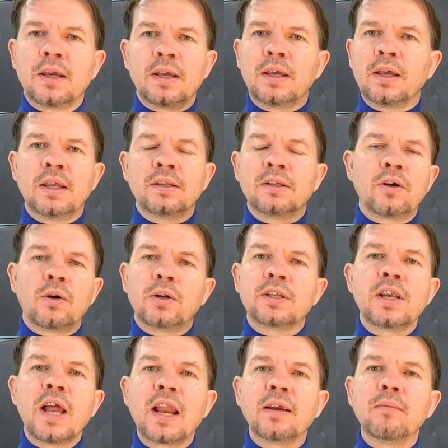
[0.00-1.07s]
And so it's
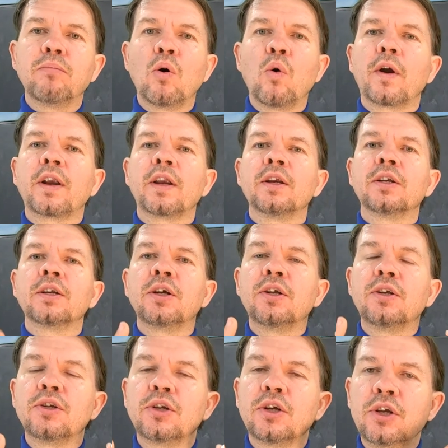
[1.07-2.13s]
not important
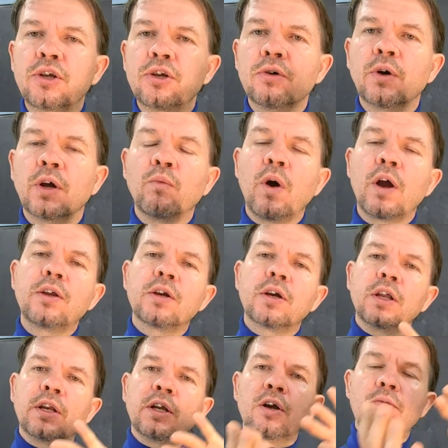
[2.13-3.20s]
to you. And what you're
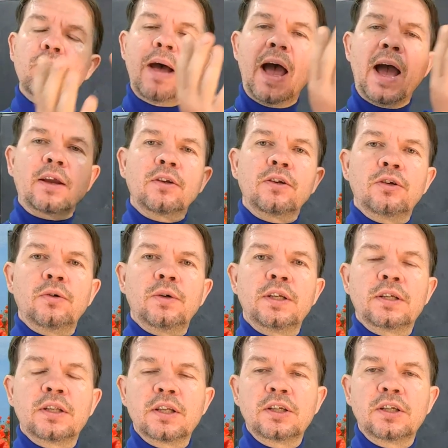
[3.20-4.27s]
going to go back to is
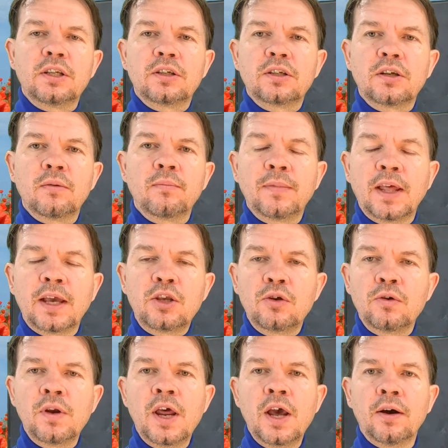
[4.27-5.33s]
the system that you
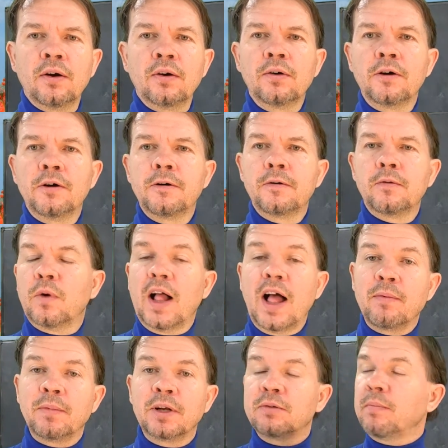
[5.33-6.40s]
know. Well, how
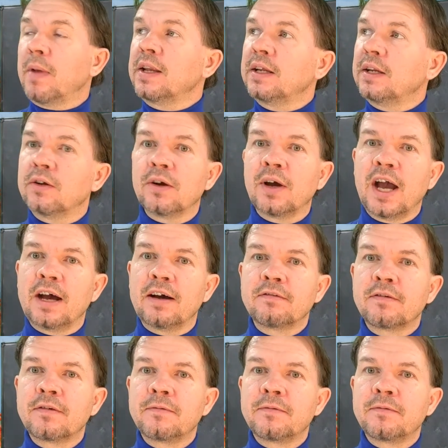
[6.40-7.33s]
much money do you have?